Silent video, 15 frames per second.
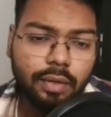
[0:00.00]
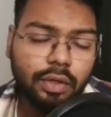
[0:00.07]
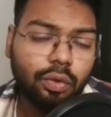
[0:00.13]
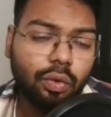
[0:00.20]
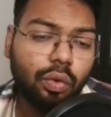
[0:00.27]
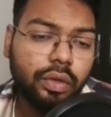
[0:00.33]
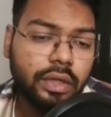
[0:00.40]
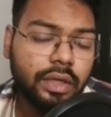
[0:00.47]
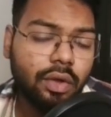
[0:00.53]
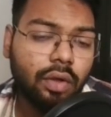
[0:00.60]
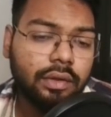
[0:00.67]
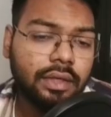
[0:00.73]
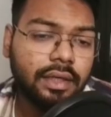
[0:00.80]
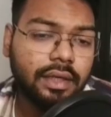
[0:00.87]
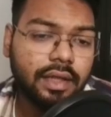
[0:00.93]
but only
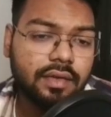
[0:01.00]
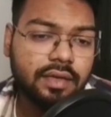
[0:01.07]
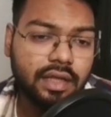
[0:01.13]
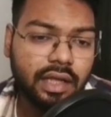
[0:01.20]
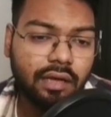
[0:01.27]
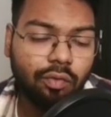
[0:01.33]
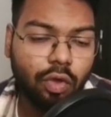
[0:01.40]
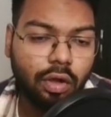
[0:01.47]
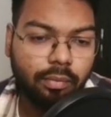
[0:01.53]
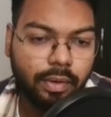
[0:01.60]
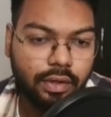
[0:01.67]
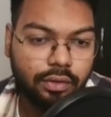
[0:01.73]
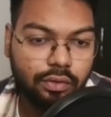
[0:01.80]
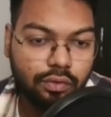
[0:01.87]
on the testing environment.